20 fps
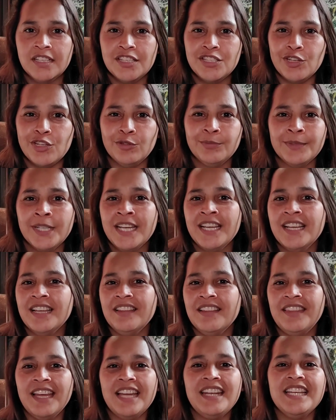So
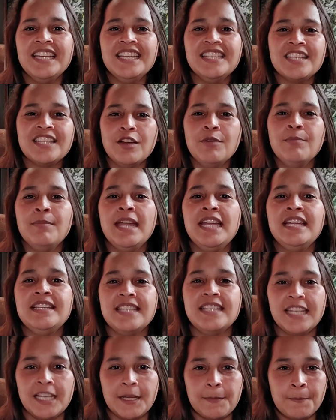that is
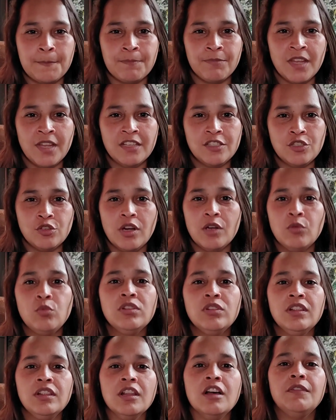amazing. So I
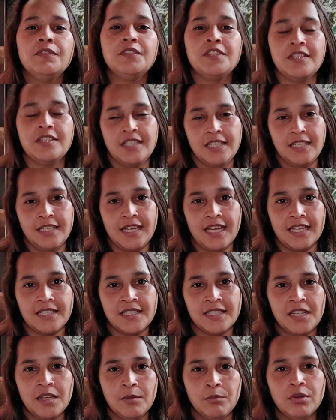would love to see that.
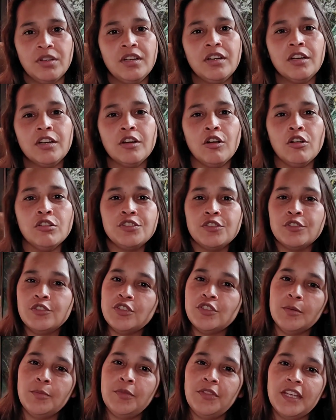But there are also
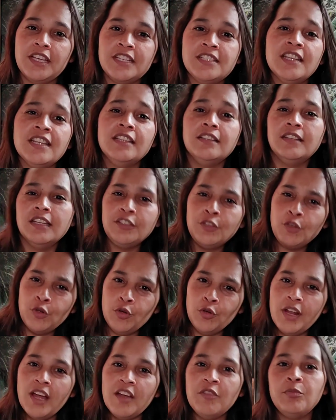some things that
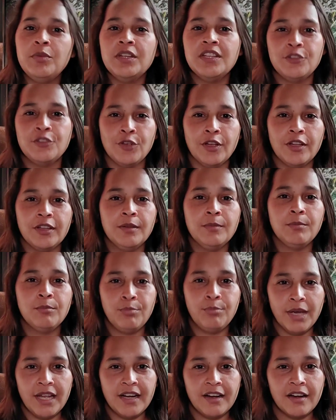could have been done
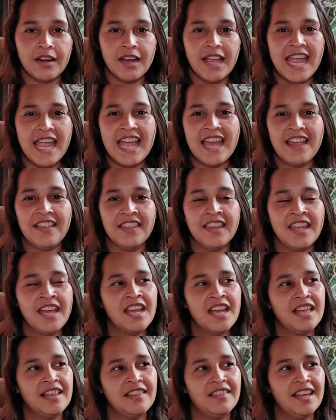better and
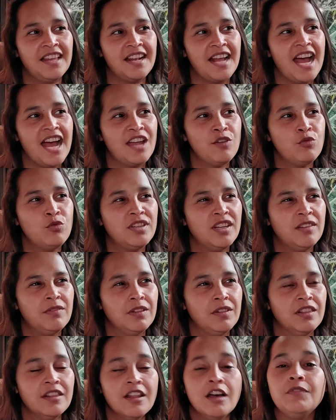that I would have
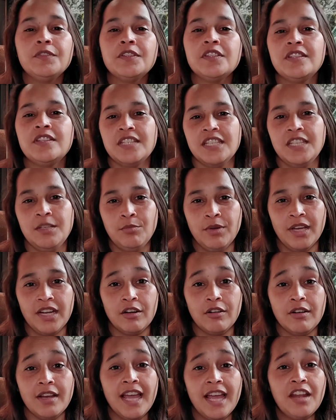loved to see
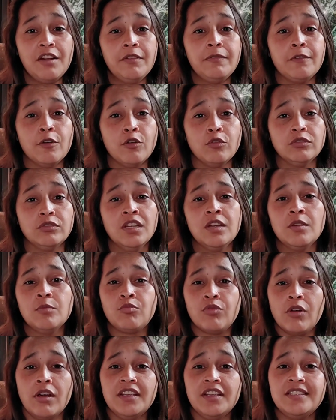better at a phone
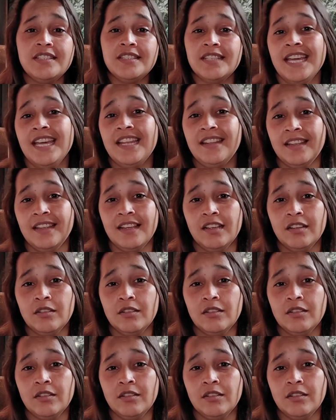priced at